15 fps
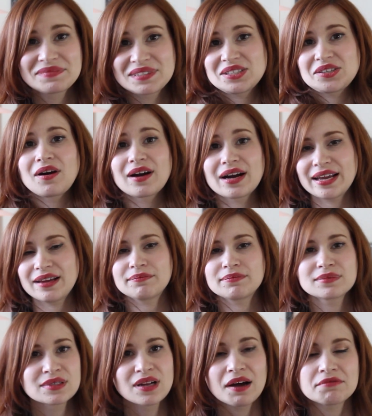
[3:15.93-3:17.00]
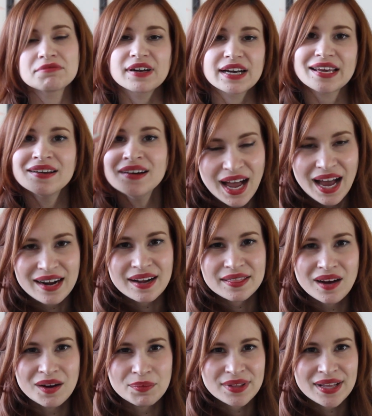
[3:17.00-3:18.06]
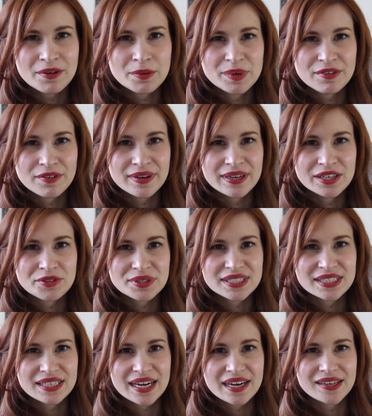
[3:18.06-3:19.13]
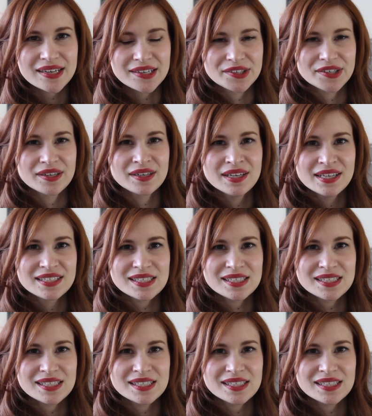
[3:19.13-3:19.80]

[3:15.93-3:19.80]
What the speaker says: Sorry, not funny. And I thought, well, that would be a very interesting character.